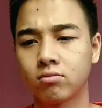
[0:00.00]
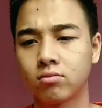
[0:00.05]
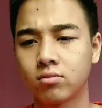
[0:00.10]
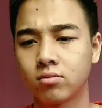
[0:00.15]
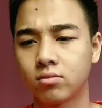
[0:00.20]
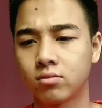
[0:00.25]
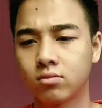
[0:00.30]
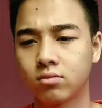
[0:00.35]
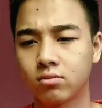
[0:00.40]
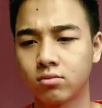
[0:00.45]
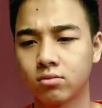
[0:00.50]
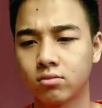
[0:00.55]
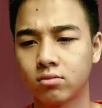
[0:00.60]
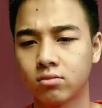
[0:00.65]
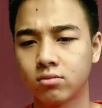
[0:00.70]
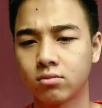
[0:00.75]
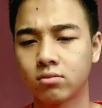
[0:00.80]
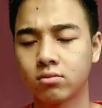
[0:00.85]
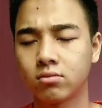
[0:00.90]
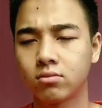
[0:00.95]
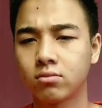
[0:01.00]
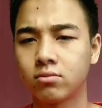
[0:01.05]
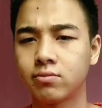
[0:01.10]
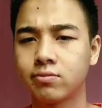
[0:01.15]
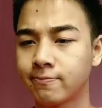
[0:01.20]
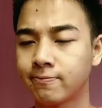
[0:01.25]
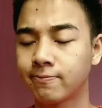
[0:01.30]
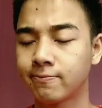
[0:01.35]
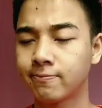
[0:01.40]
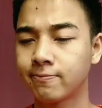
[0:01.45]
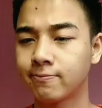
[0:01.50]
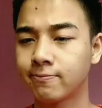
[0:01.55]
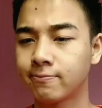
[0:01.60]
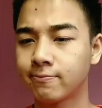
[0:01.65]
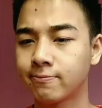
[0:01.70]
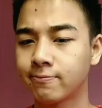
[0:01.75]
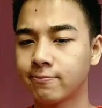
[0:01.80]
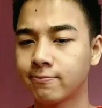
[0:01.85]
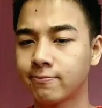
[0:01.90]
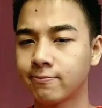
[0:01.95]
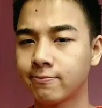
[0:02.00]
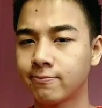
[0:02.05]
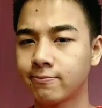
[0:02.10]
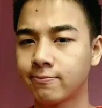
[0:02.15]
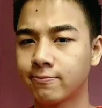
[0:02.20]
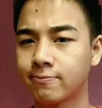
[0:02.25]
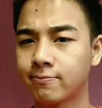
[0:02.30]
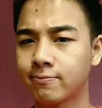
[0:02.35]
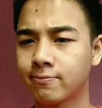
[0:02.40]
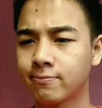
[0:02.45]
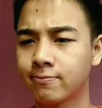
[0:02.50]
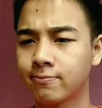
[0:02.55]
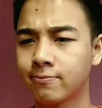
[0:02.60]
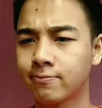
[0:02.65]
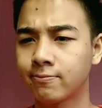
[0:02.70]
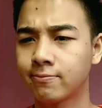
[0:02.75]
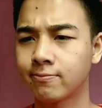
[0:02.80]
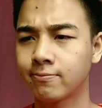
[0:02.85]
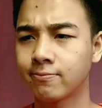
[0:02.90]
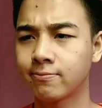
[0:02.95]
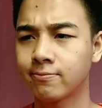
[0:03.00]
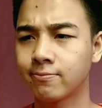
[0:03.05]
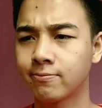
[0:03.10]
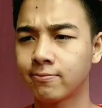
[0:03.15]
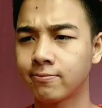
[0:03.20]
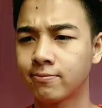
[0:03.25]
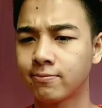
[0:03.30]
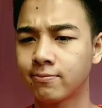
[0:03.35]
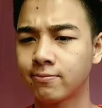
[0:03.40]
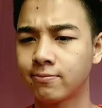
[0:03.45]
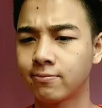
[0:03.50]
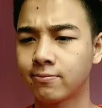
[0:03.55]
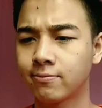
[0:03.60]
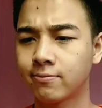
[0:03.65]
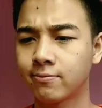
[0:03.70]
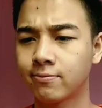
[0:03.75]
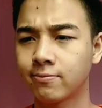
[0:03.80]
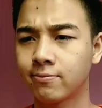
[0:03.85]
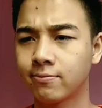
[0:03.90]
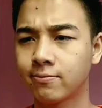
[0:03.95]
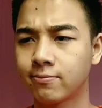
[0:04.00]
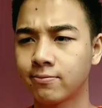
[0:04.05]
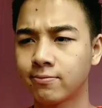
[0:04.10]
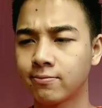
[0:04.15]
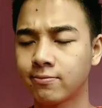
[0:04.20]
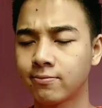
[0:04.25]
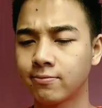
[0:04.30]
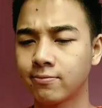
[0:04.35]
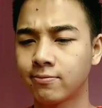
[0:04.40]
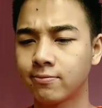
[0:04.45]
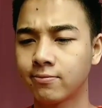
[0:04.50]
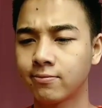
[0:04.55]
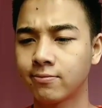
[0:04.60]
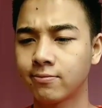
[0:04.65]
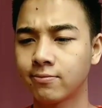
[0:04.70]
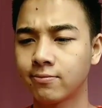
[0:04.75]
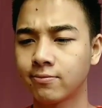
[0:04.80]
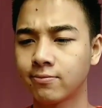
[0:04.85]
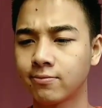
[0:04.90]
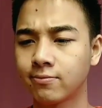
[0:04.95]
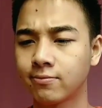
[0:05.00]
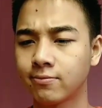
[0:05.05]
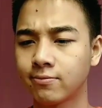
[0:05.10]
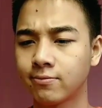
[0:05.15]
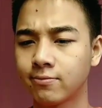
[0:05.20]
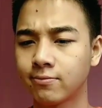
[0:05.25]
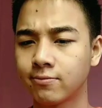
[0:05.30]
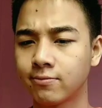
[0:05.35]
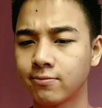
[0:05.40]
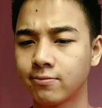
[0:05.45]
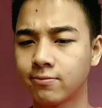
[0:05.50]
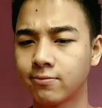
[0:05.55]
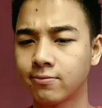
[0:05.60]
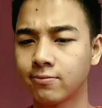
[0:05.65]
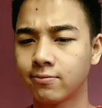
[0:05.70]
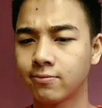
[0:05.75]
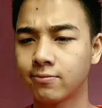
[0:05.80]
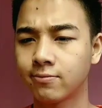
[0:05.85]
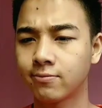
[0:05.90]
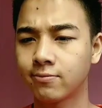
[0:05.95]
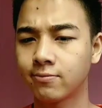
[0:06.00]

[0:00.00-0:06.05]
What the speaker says: (no one is talking)